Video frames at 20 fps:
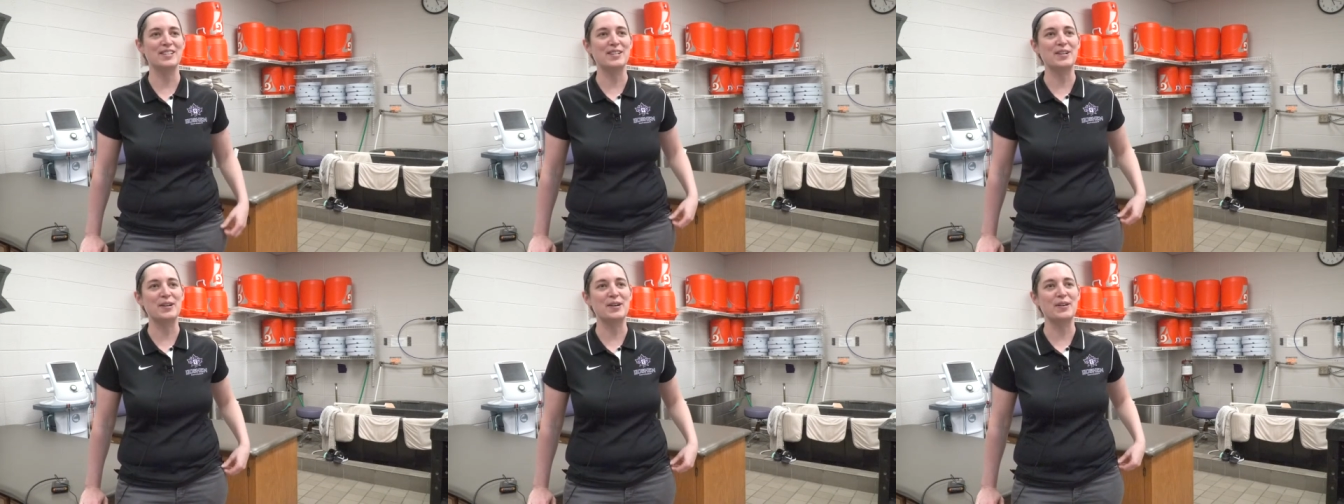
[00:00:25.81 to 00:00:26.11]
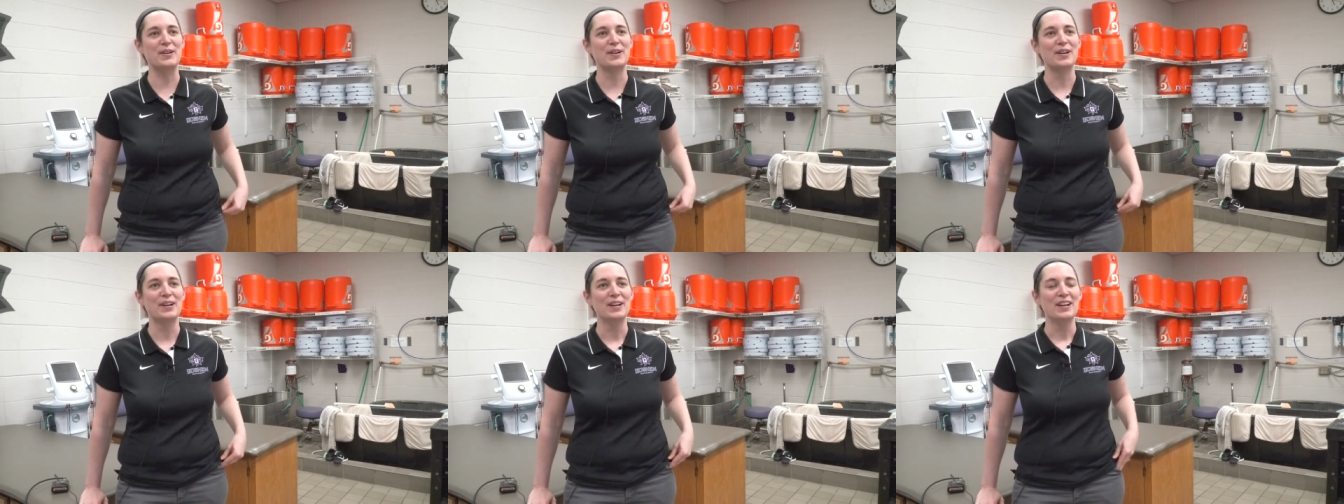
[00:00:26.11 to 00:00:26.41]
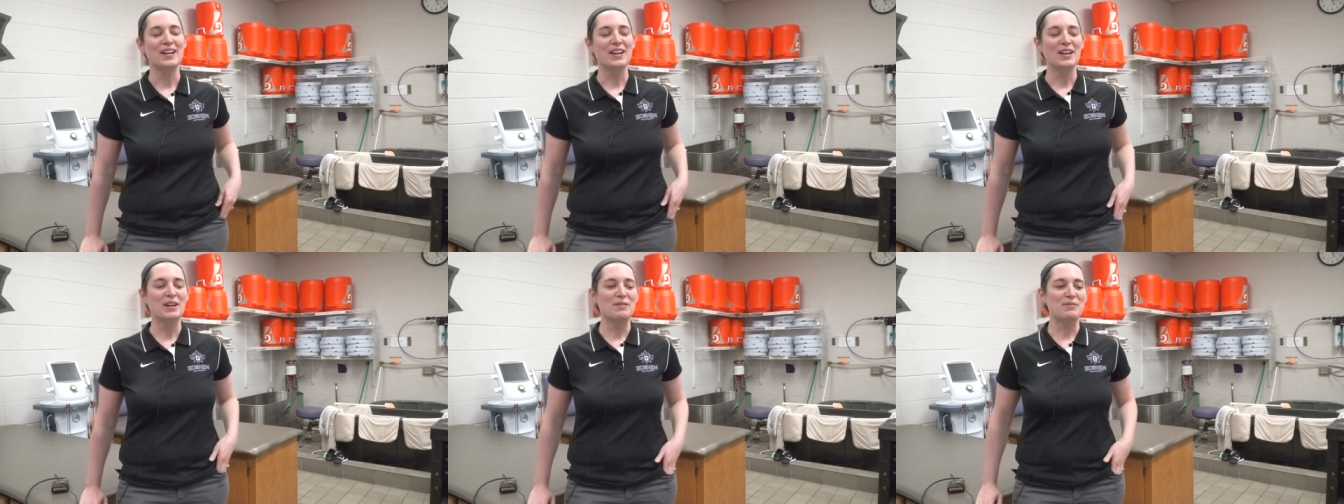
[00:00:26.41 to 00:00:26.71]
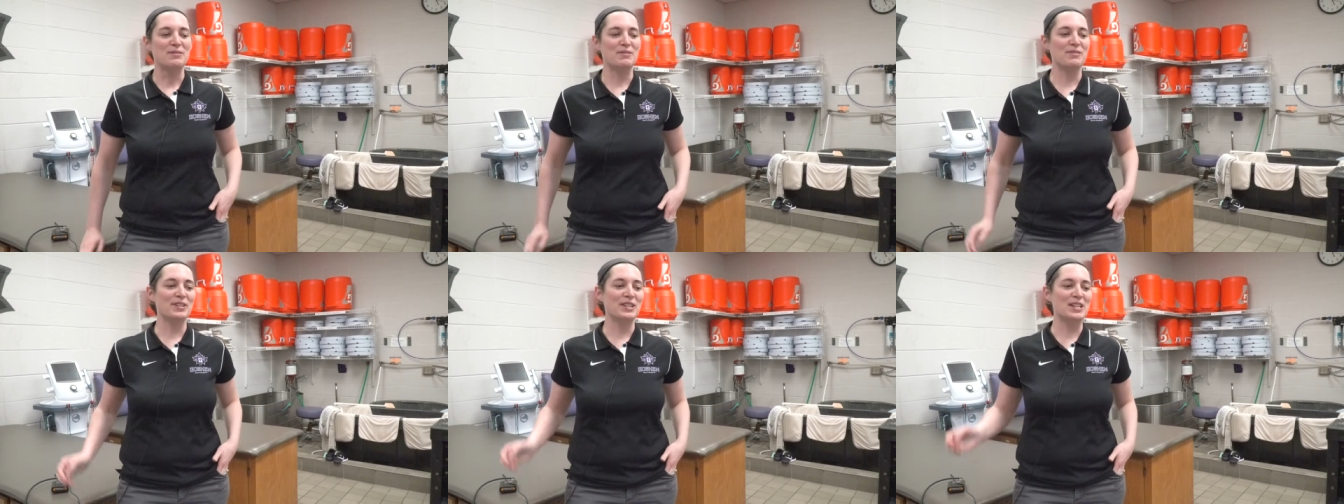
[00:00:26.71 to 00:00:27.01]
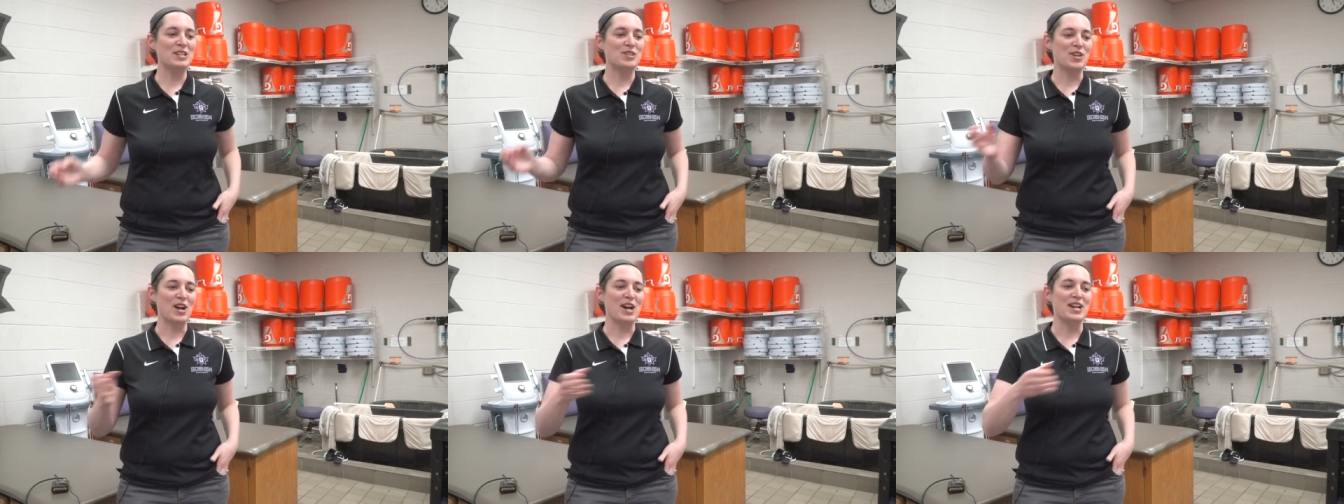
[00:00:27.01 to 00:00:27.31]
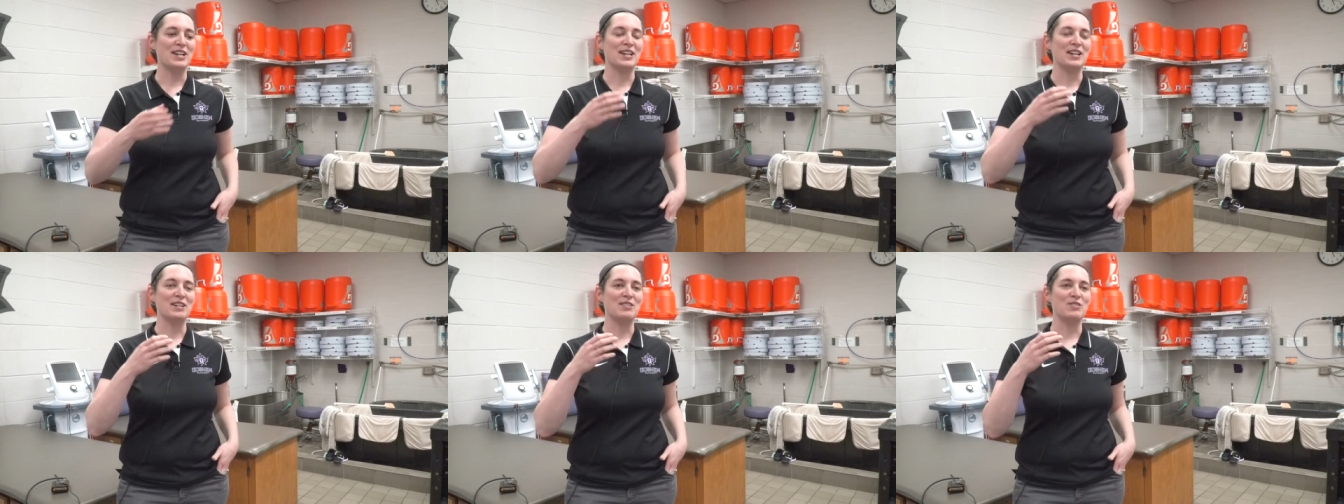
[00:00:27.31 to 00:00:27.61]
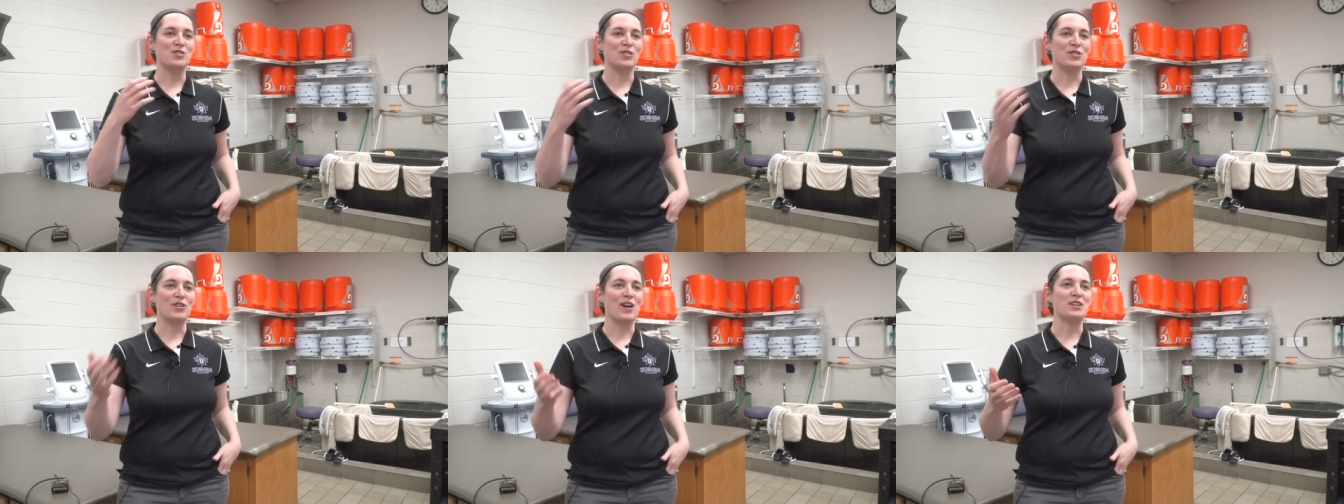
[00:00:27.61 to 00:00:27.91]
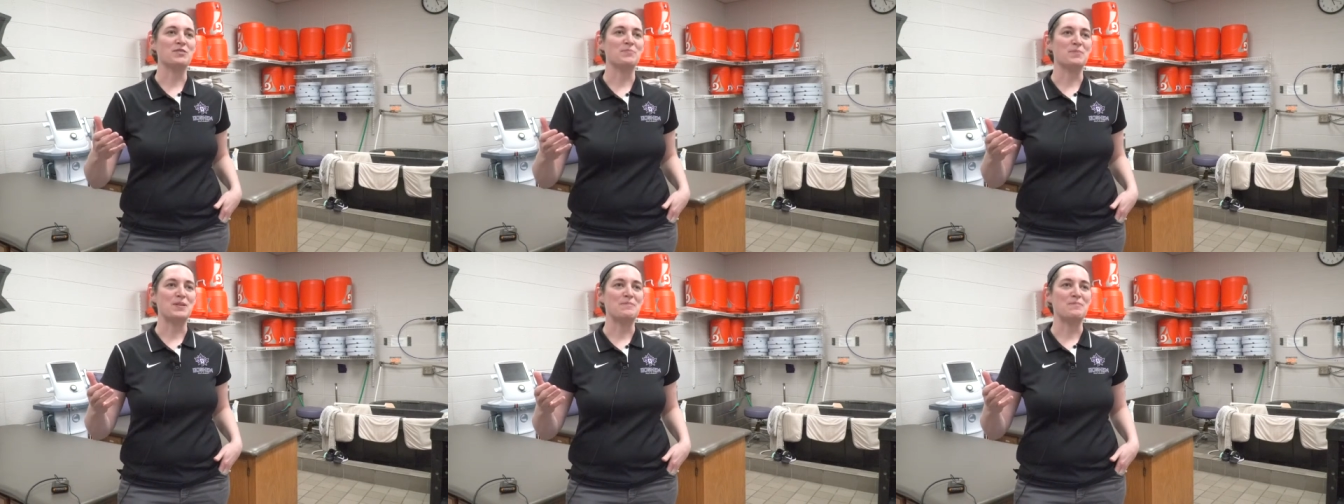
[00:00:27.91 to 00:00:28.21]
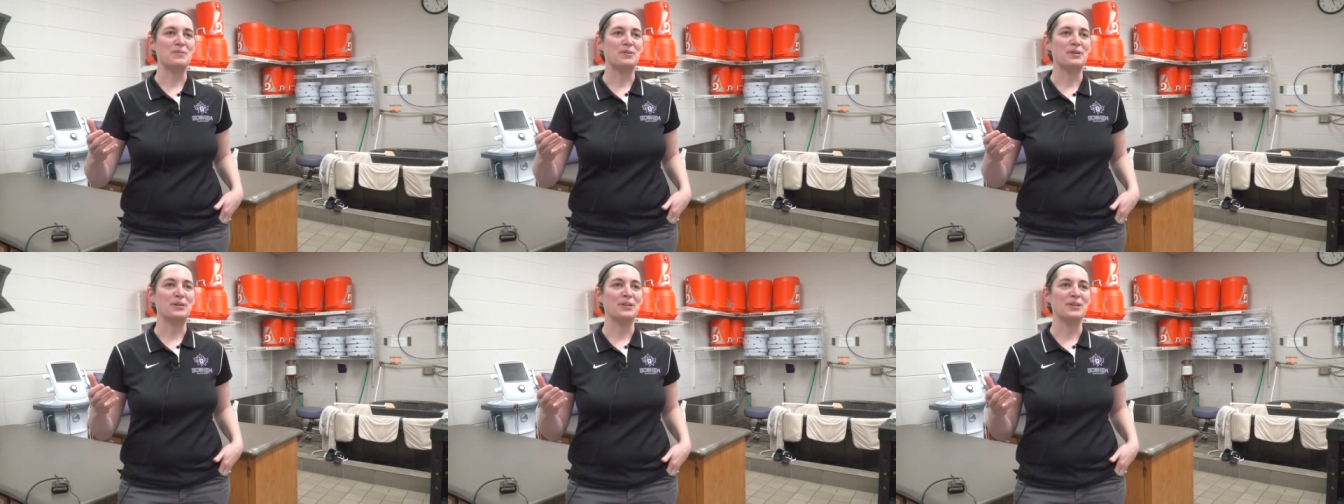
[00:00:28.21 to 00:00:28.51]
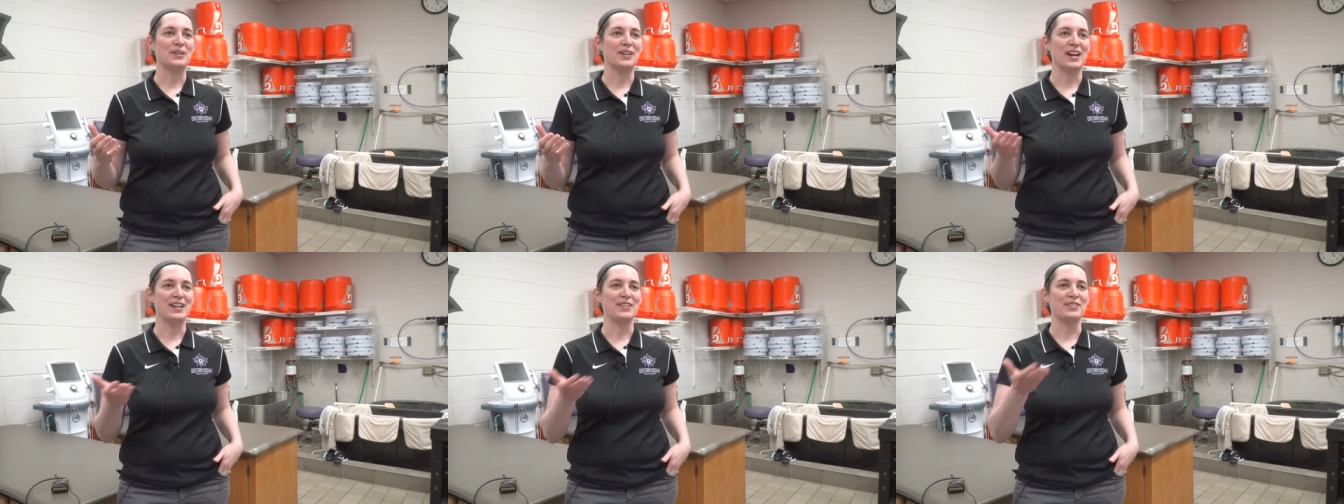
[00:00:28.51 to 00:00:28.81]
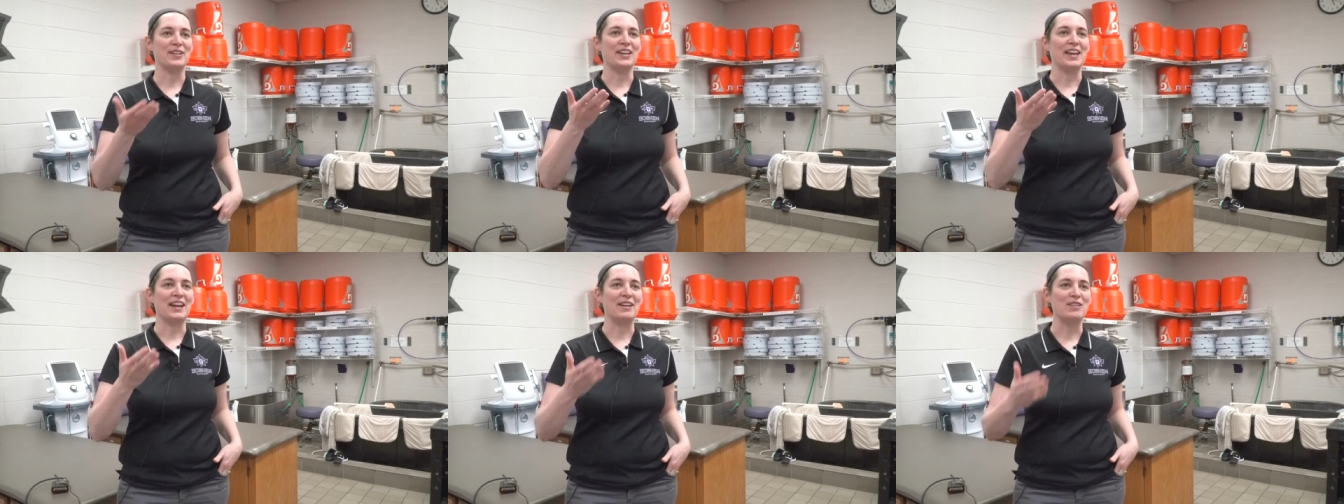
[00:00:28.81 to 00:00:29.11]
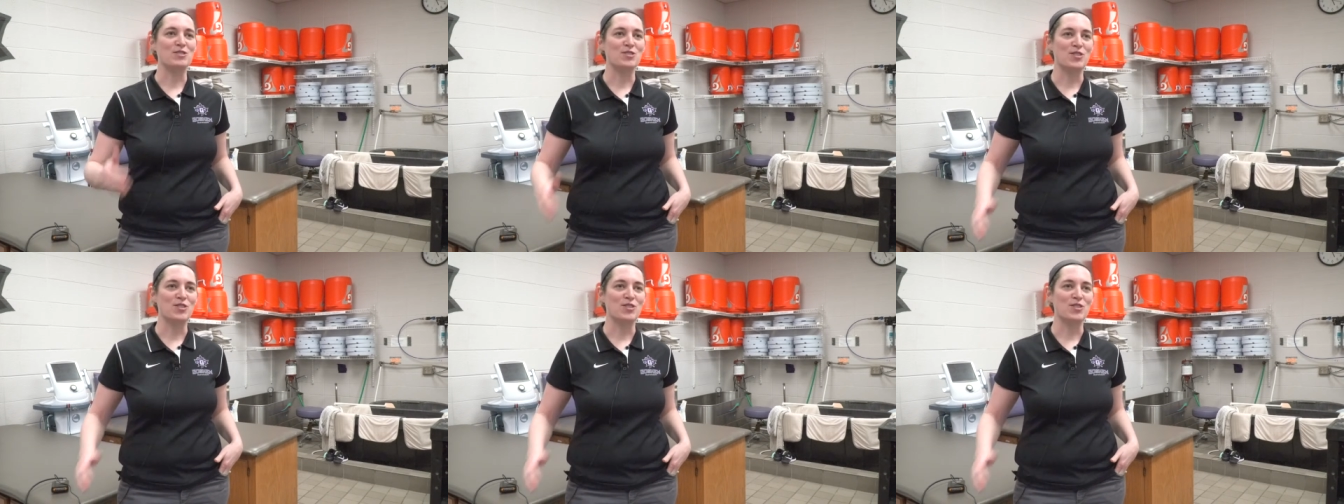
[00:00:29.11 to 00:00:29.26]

So we really try to direct people, kind of like air